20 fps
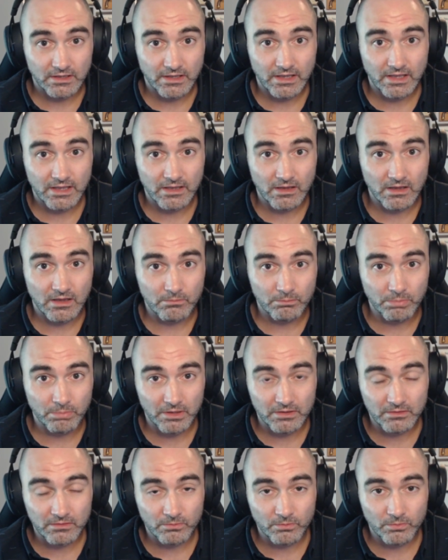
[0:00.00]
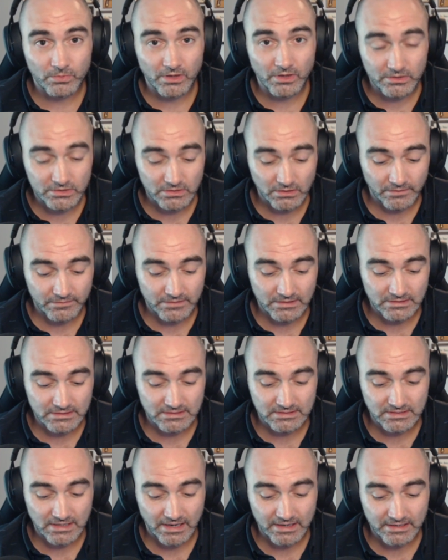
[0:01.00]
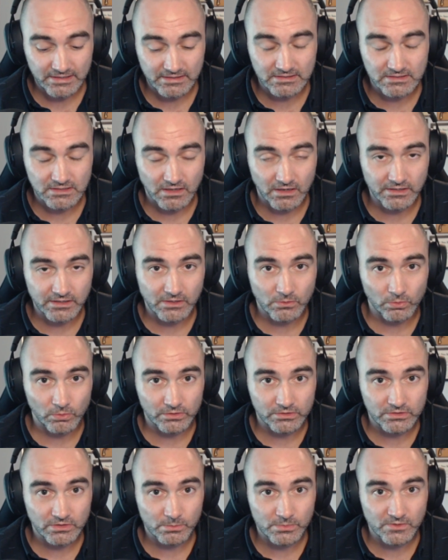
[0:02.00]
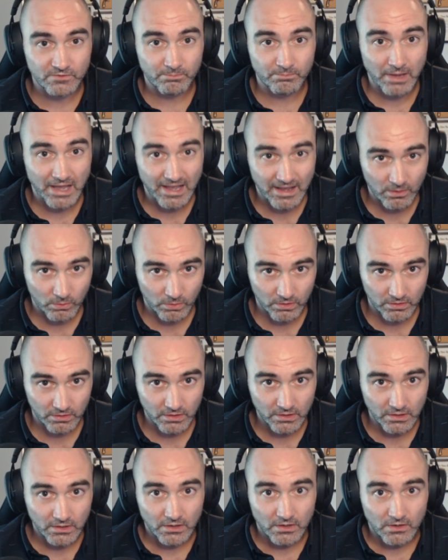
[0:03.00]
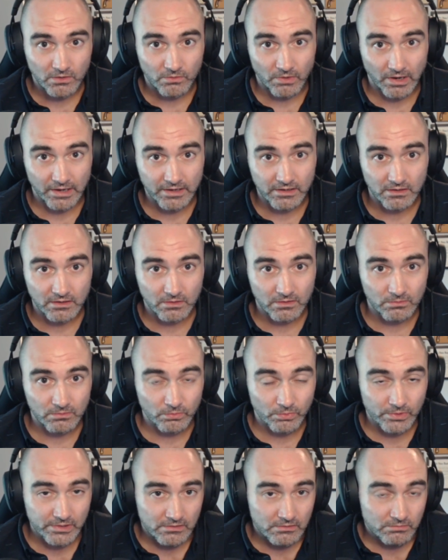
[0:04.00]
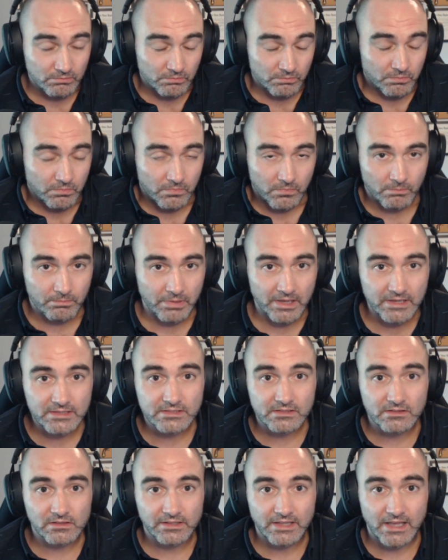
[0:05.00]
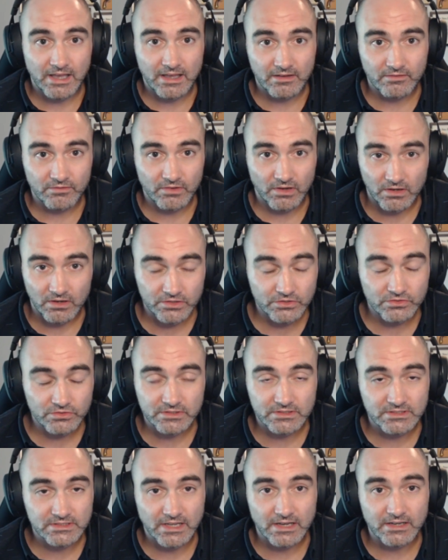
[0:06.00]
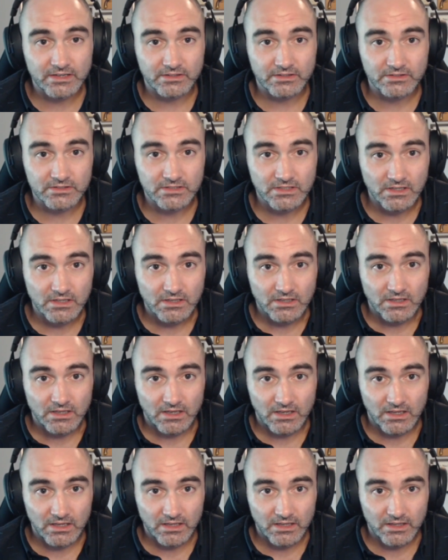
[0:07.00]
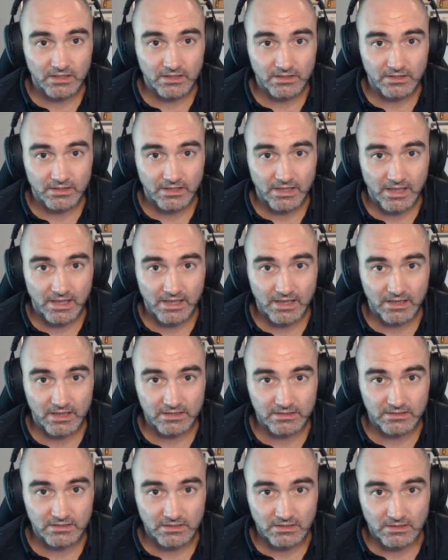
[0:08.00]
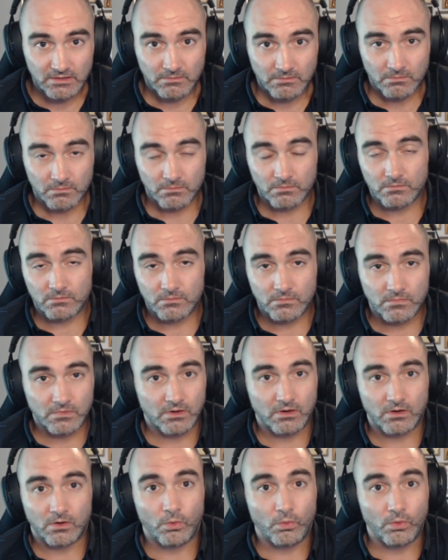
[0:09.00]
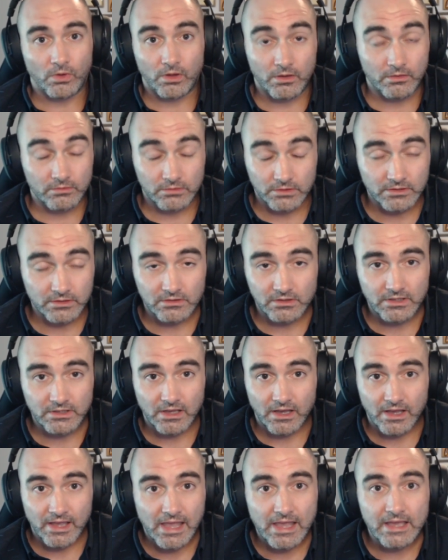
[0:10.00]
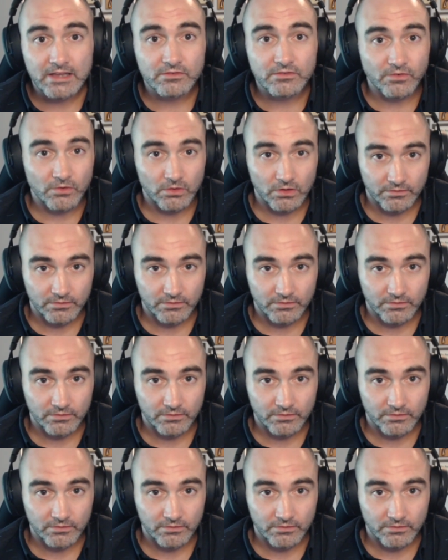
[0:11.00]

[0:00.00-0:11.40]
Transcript: Uh, but we also live in a society that's unequal in terms of power, right? Uh, we basically have 100 senators, uh, and uh, literally a handful